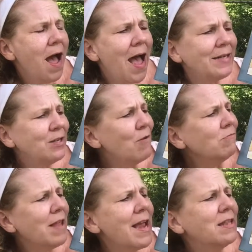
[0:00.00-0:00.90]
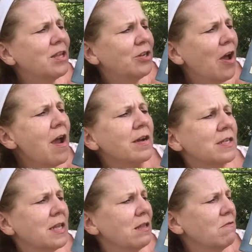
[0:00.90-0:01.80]
"I don't like the dark,"
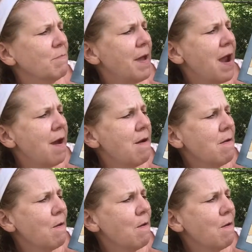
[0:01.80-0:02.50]
said Little Bear.